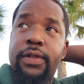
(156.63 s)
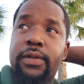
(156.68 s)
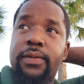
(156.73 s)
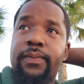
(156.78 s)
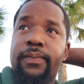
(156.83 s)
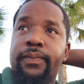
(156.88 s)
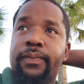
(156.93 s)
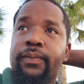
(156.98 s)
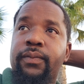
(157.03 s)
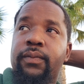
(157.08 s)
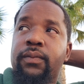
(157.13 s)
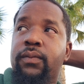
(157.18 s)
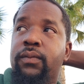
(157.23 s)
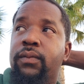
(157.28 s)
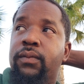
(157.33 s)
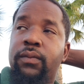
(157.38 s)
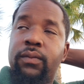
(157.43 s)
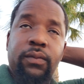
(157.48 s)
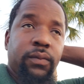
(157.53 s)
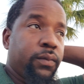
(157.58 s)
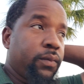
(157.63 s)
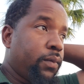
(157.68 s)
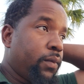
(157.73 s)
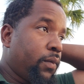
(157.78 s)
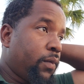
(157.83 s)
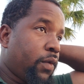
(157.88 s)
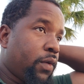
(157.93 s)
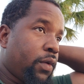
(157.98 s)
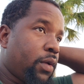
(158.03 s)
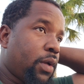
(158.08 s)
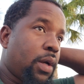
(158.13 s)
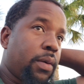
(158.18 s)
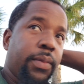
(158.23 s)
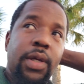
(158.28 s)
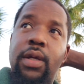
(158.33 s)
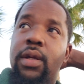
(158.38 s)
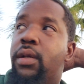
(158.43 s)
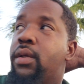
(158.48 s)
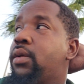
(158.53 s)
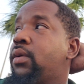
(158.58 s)
You know what I
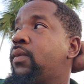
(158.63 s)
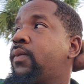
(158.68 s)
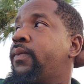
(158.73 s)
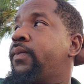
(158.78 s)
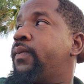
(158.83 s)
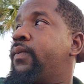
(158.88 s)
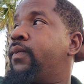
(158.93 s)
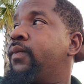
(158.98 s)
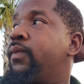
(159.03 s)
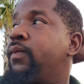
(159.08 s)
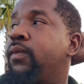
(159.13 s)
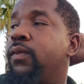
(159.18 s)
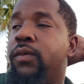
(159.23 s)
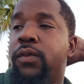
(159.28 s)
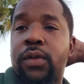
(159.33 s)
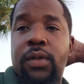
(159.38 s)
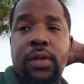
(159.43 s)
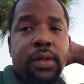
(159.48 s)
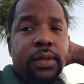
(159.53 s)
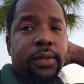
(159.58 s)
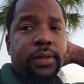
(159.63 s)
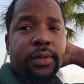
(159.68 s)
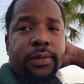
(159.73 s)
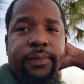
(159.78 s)
mean? Because